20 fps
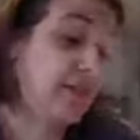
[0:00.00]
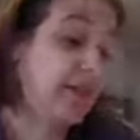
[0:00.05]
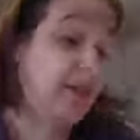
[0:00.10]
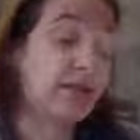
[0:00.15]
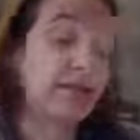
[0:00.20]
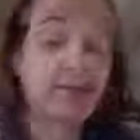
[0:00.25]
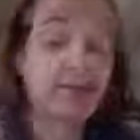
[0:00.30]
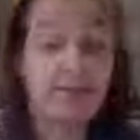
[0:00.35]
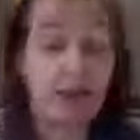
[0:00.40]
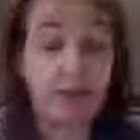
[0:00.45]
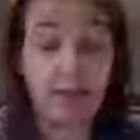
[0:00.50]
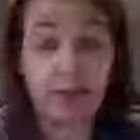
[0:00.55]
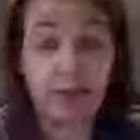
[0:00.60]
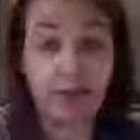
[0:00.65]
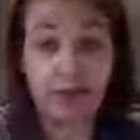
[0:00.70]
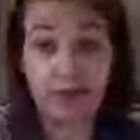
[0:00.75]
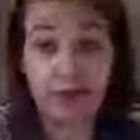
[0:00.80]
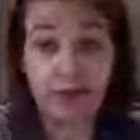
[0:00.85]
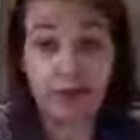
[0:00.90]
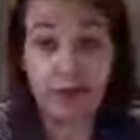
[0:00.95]
Again, not
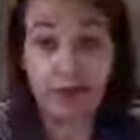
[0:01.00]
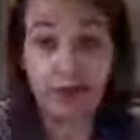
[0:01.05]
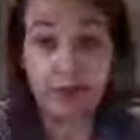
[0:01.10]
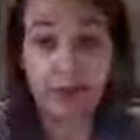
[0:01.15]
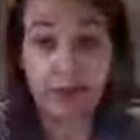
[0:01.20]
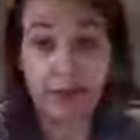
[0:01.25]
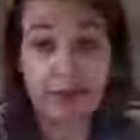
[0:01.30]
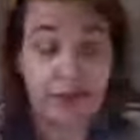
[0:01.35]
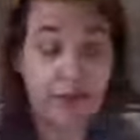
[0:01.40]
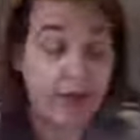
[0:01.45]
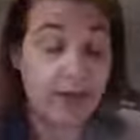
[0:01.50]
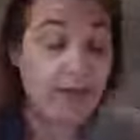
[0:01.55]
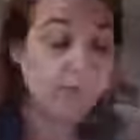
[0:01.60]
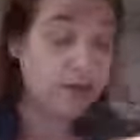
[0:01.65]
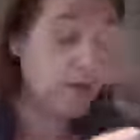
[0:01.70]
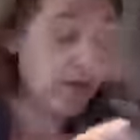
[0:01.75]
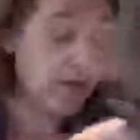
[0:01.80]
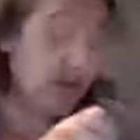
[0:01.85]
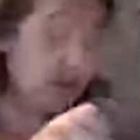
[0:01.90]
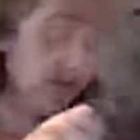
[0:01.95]
big drinkers up in my
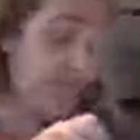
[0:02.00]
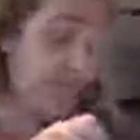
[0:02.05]
house.